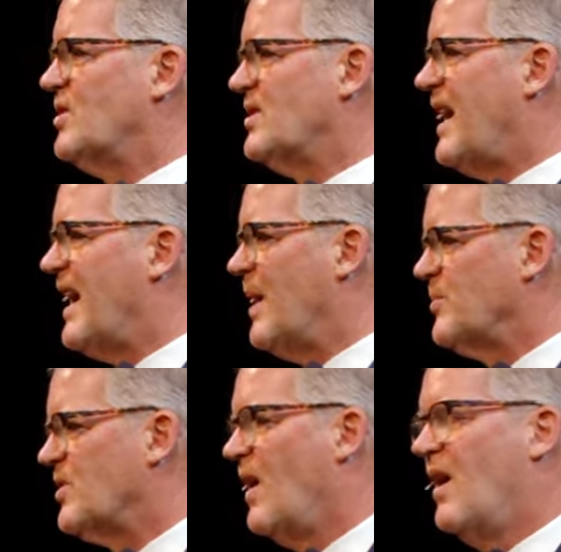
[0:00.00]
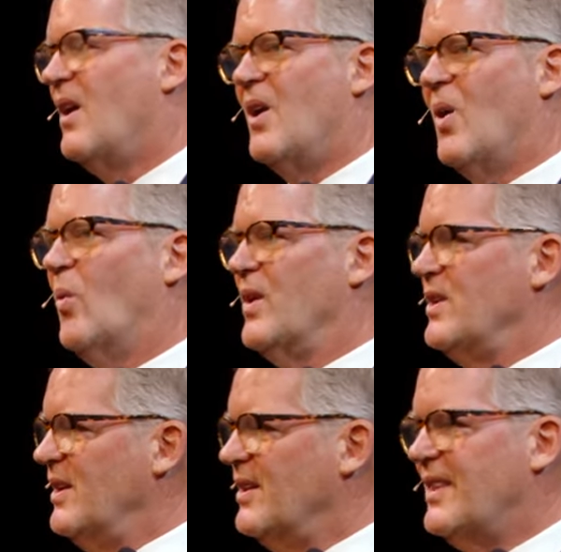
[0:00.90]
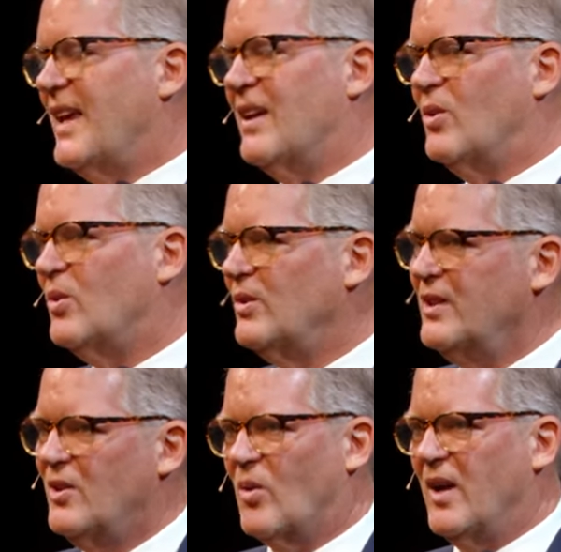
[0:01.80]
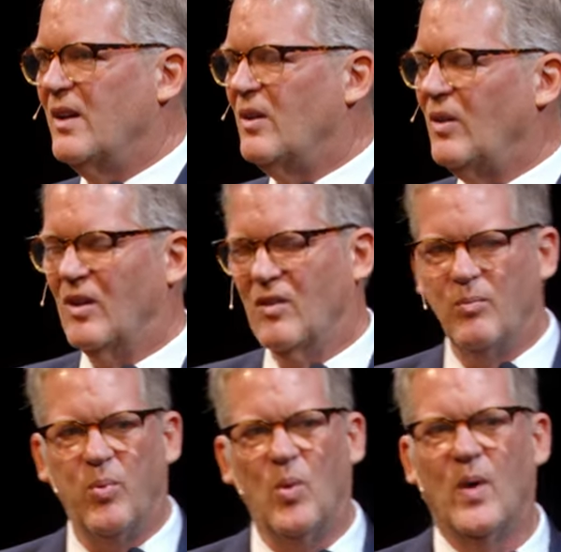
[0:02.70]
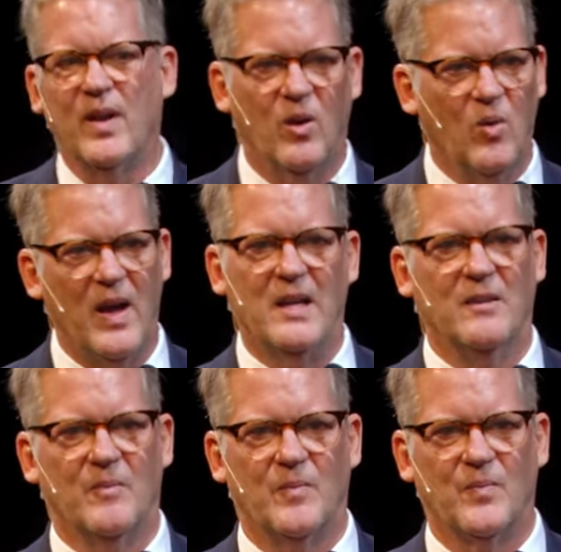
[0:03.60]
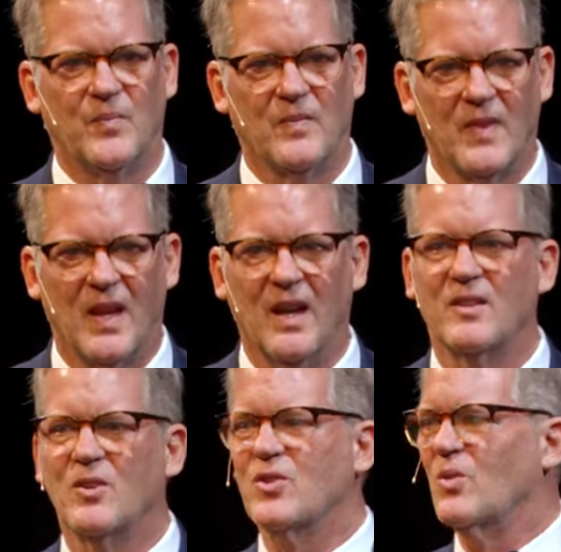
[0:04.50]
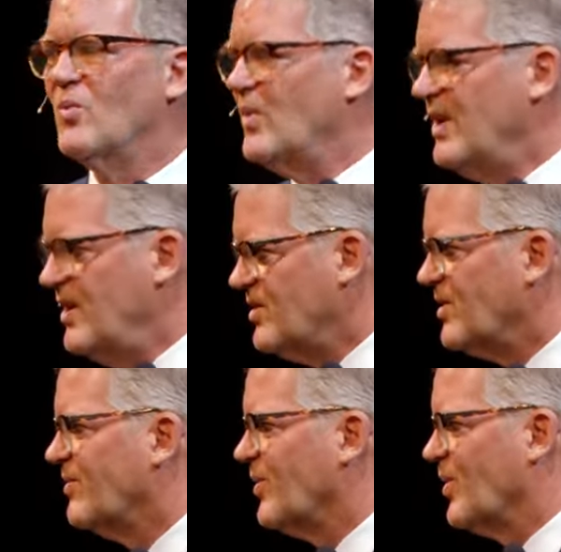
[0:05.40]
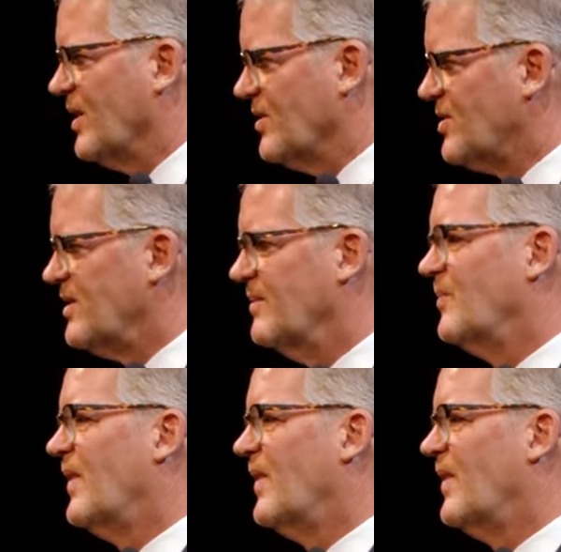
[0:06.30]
stops when you hit that holy grail of 0.08. And there's a reason for this.